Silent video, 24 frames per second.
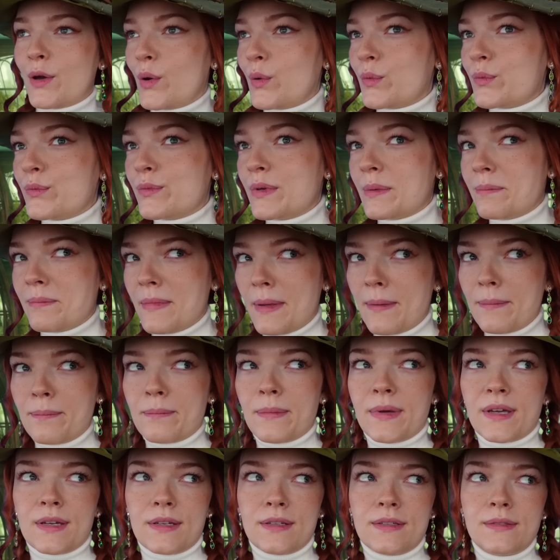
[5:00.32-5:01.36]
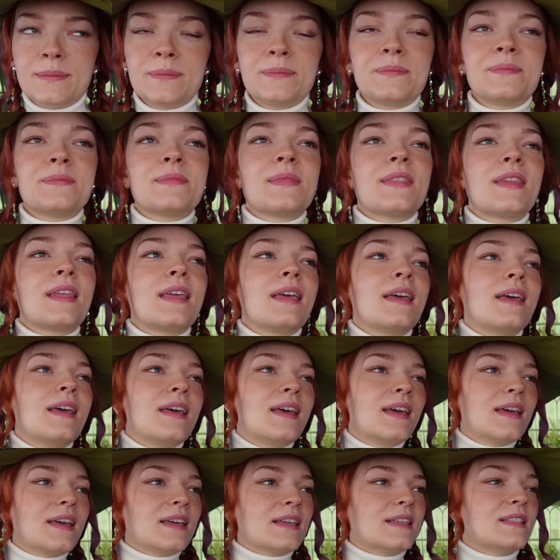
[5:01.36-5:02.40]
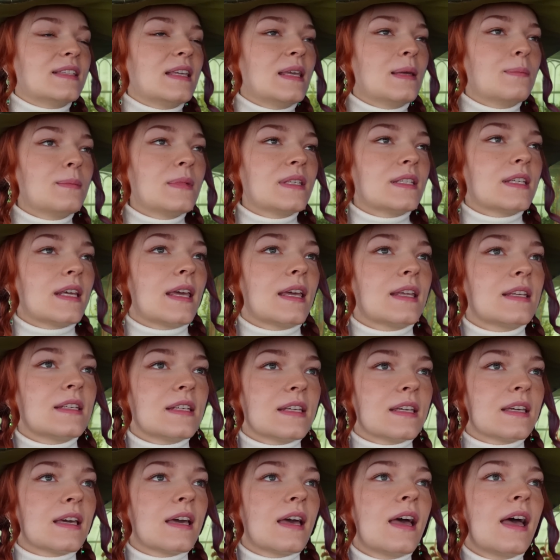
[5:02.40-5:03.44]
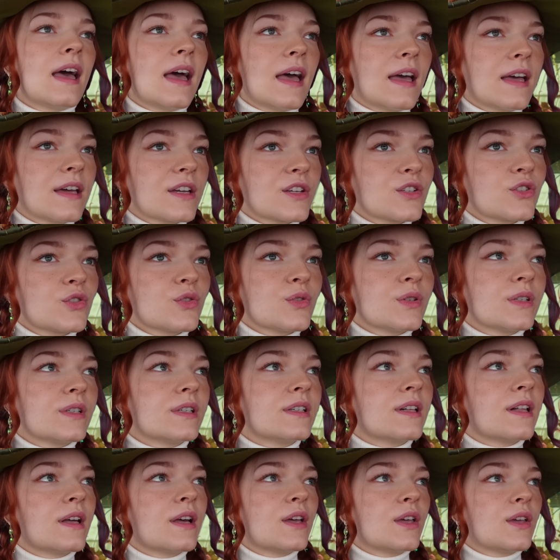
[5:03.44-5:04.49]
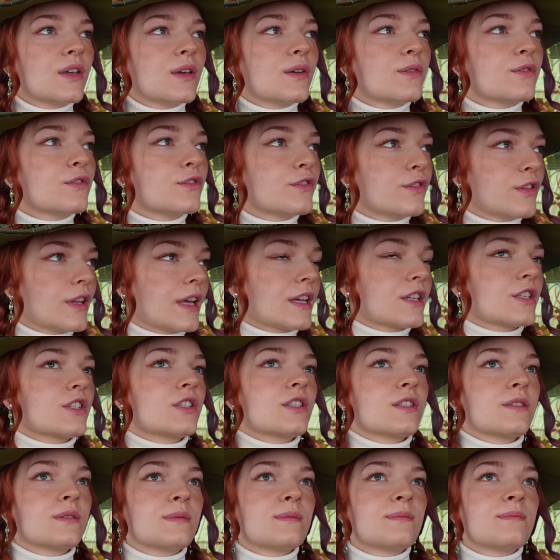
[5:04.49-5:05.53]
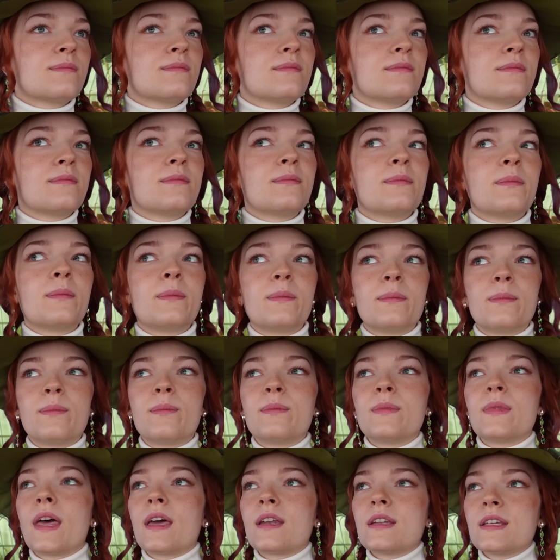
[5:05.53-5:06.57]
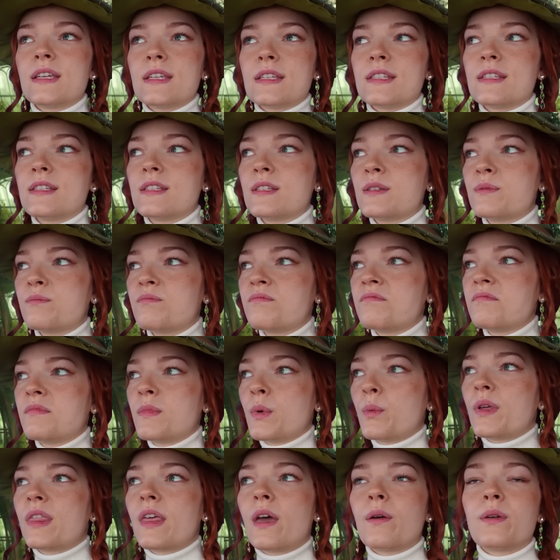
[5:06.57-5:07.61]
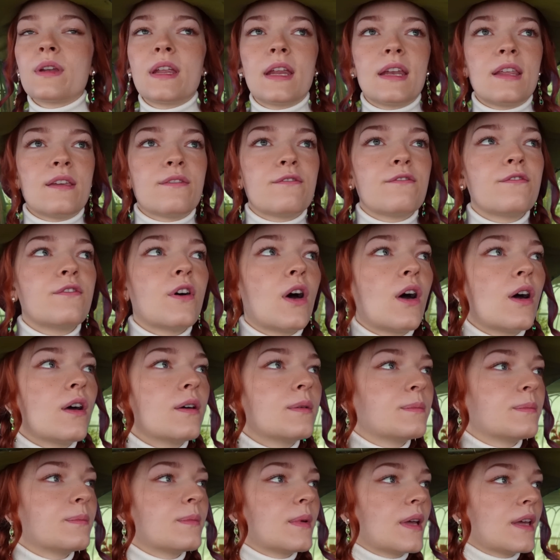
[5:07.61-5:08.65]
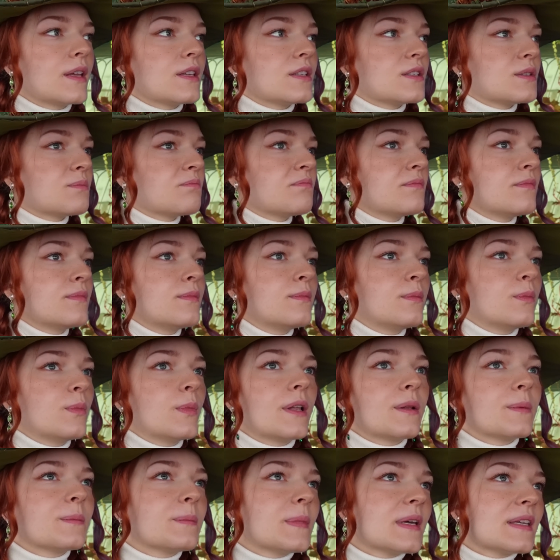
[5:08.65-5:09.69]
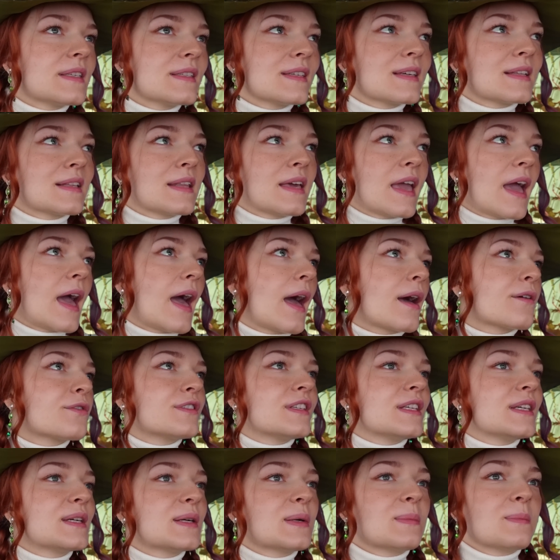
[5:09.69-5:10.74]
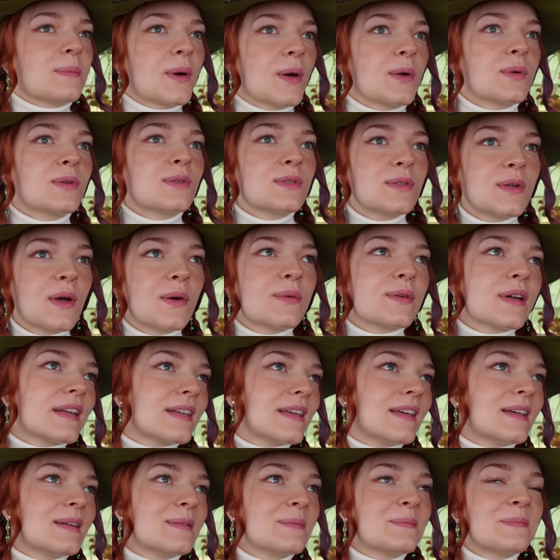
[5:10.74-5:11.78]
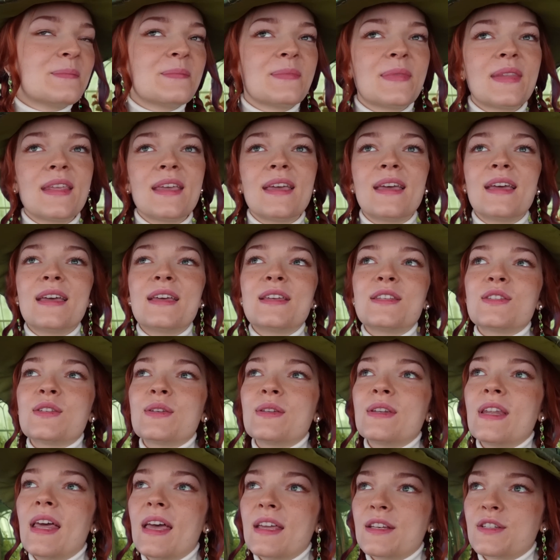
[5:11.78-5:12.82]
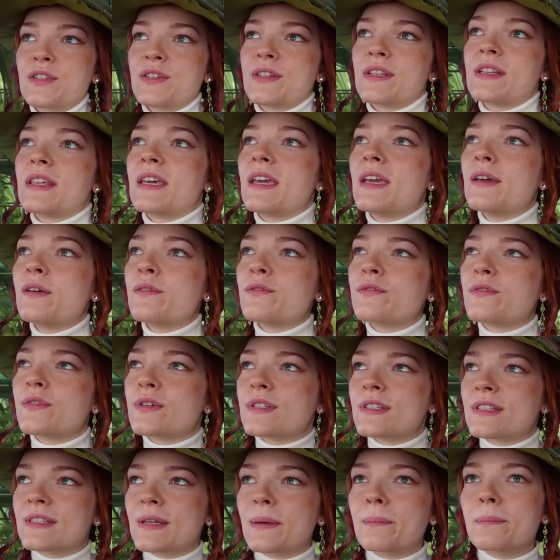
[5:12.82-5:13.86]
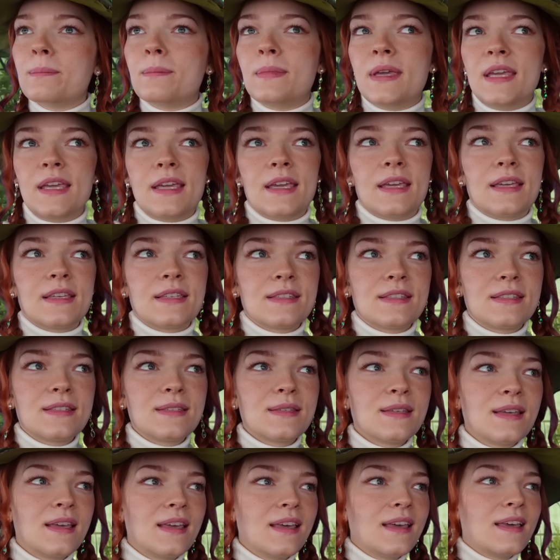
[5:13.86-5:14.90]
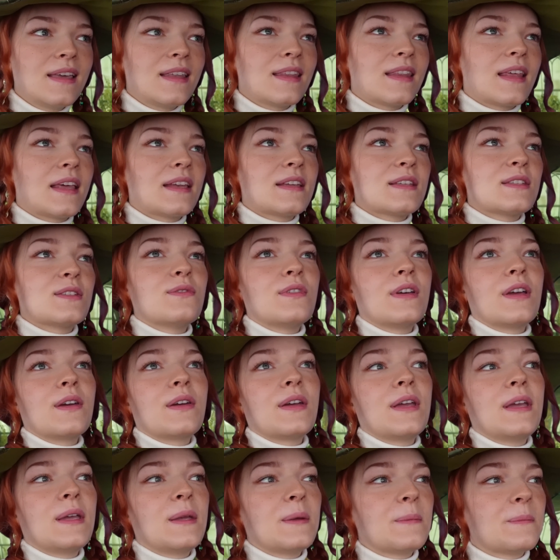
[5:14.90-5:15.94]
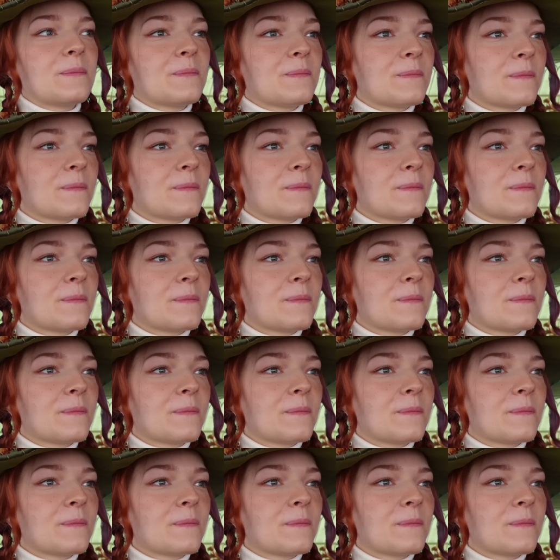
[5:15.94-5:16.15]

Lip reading: all remember, is imitating actual flesh that is without any fur and, well, basically half decomposed already. So naturally, for some beings, that is very